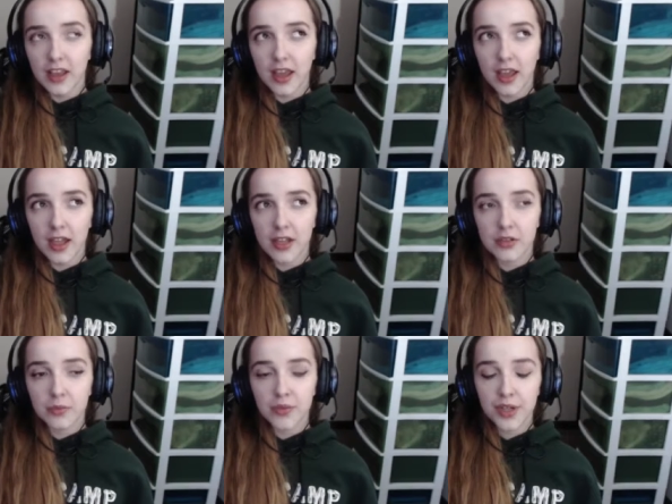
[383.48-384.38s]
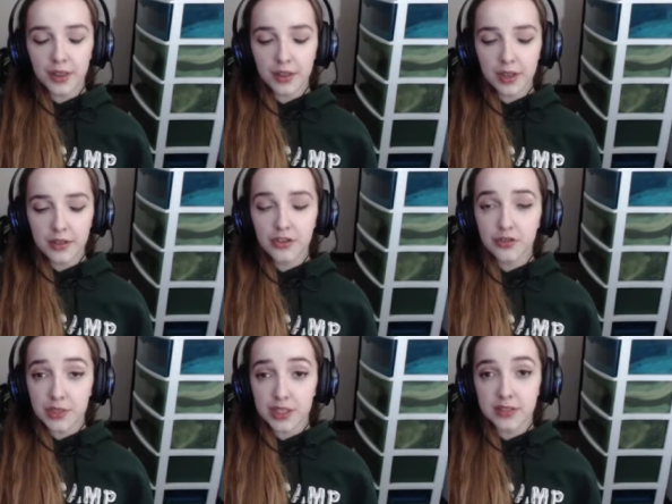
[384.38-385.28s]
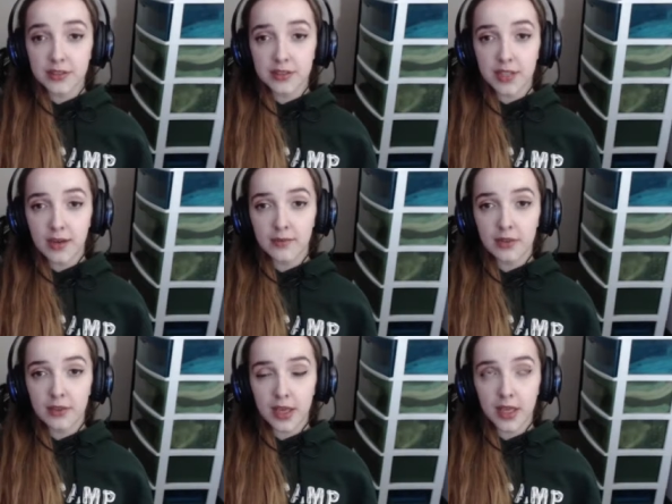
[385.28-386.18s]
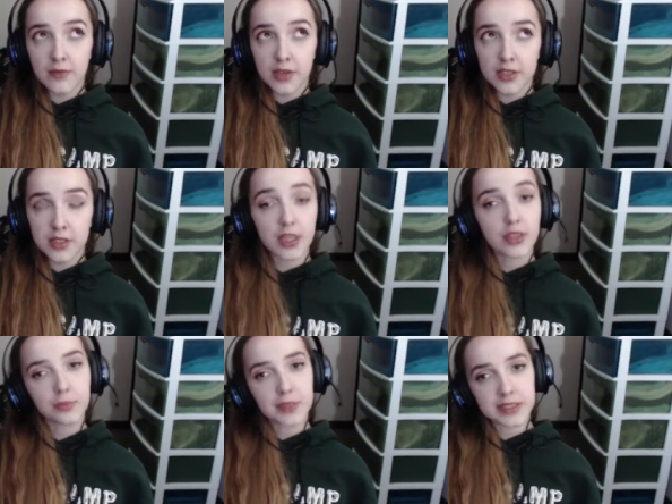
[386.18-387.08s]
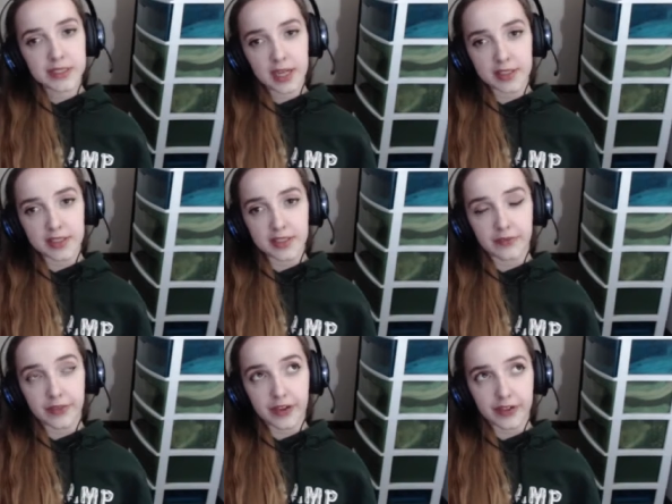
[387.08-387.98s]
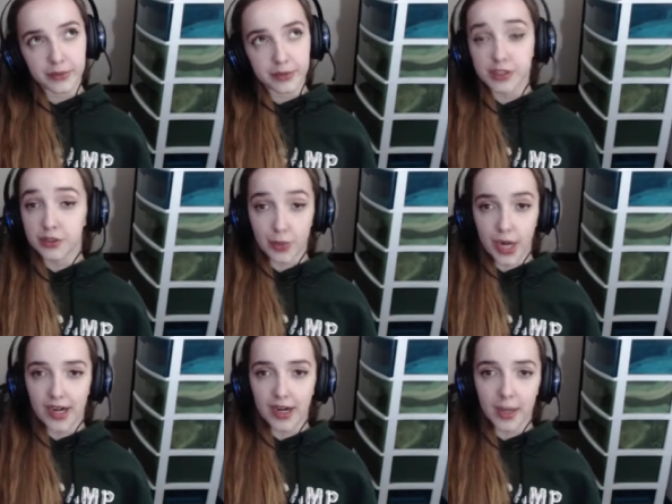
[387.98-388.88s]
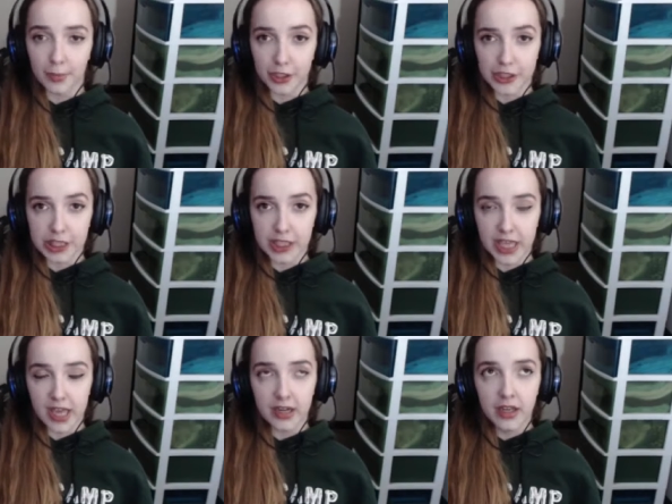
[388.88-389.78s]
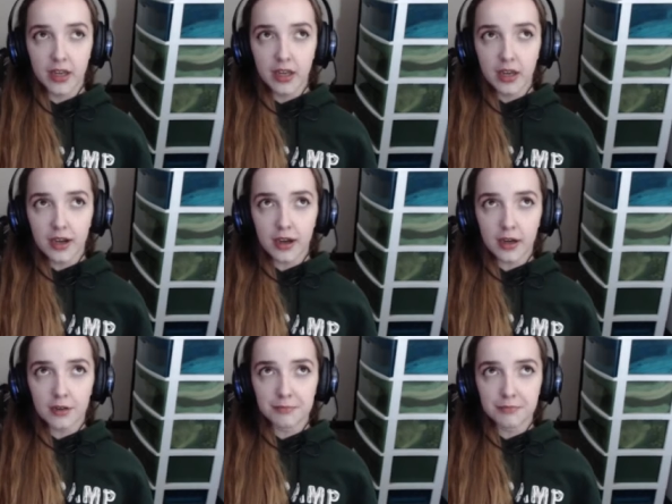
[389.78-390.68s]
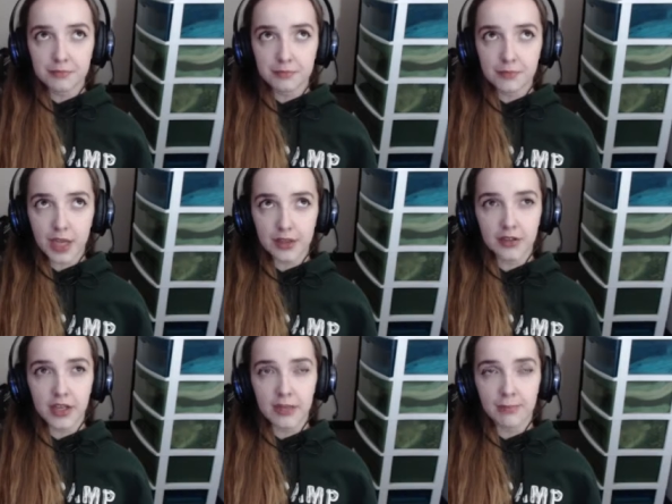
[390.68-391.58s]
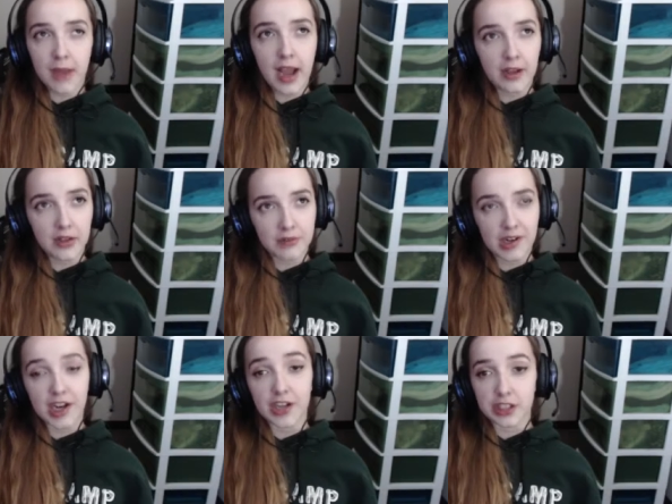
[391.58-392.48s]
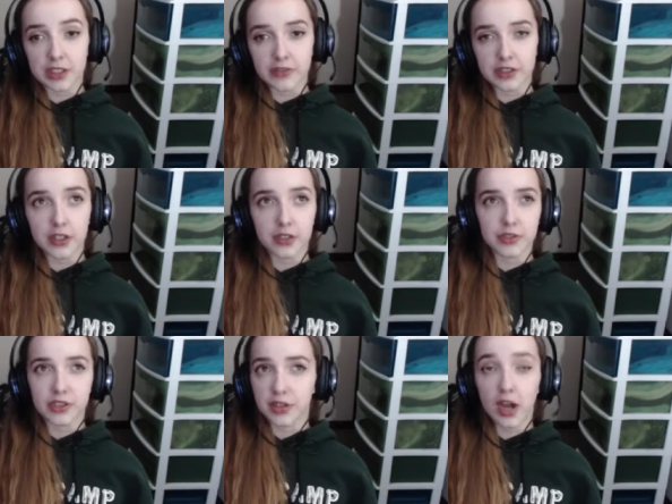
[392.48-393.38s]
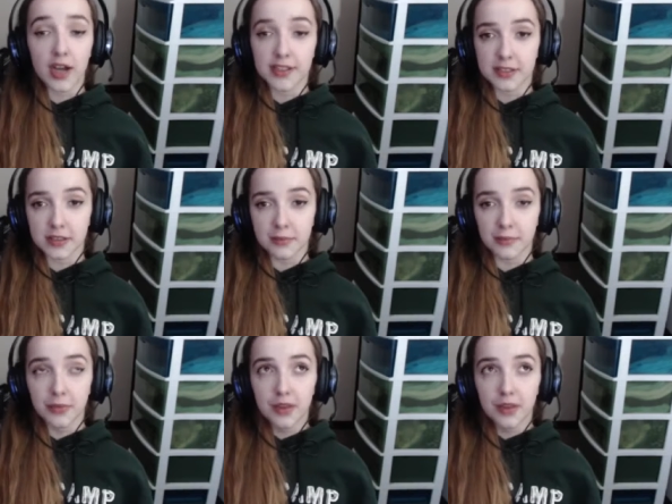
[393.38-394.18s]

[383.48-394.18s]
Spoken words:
And with like the trees and stuff, they give us like 3 sizes of things, which is great, and I appreciate that. And they're like mild variations of each other, which is awesome.